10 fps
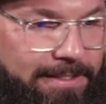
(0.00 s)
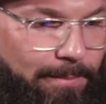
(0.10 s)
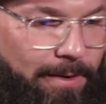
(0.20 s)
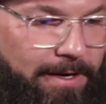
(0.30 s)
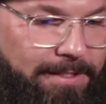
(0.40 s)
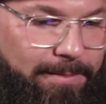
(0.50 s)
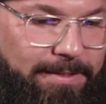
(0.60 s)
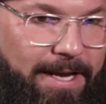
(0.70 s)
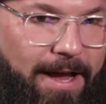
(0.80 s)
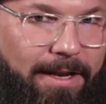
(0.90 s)
this abundance
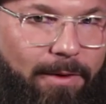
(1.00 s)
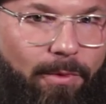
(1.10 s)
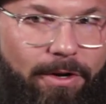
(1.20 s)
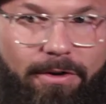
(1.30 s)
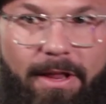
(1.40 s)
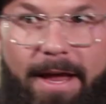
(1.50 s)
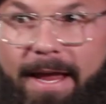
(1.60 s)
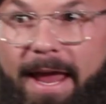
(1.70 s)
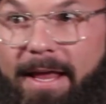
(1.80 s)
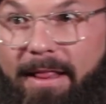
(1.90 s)
mentality where you're like,
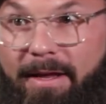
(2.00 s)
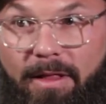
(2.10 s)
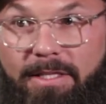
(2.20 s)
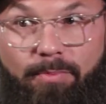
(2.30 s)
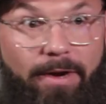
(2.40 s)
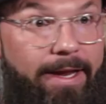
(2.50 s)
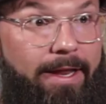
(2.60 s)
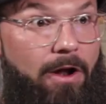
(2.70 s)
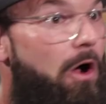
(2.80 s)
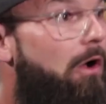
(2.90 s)
hey, like let's bring
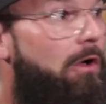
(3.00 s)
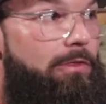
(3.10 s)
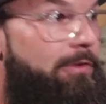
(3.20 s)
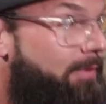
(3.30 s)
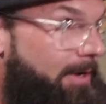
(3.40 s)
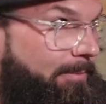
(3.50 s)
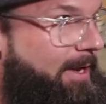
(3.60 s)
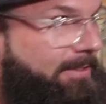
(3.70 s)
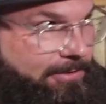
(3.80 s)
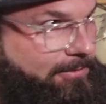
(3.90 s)
in all the freaking
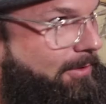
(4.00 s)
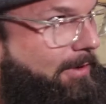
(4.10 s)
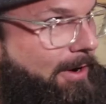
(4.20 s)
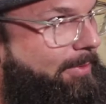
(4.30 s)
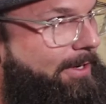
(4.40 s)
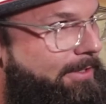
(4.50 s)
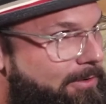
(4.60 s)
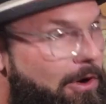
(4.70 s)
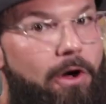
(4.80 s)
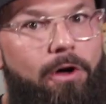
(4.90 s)
pest control companies
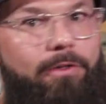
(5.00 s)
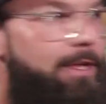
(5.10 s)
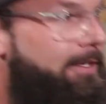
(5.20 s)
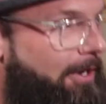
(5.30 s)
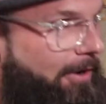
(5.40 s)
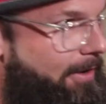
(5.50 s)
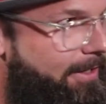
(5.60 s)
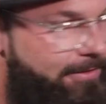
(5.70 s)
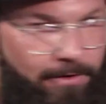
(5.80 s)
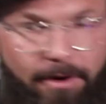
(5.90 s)
or all the
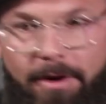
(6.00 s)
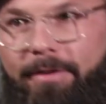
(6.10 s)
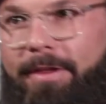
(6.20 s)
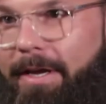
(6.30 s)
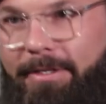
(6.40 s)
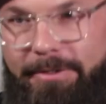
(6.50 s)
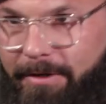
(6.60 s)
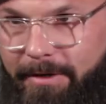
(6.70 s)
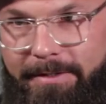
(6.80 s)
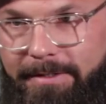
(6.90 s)
attorneys or all the
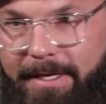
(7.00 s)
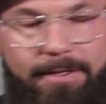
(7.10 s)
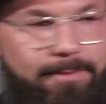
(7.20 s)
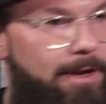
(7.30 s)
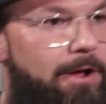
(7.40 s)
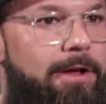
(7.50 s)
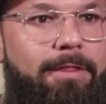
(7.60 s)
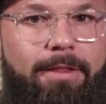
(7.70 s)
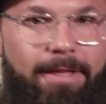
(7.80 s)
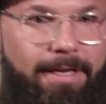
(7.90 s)
insurance salesmen, all
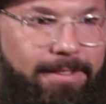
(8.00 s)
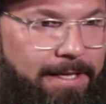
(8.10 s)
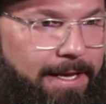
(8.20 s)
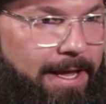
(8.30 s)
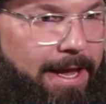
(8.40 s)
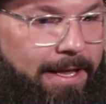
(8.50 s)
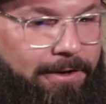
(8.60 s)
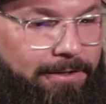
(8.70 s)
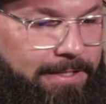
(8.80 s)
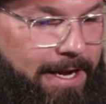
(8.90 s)
the this, and
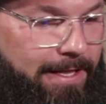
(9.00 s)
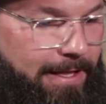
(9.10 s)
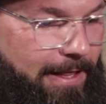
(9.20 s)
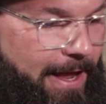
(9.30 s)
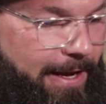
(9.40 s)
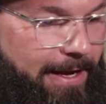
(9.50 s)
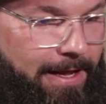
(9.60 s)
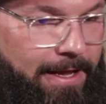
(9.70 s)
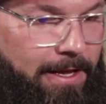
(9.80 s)
understand that like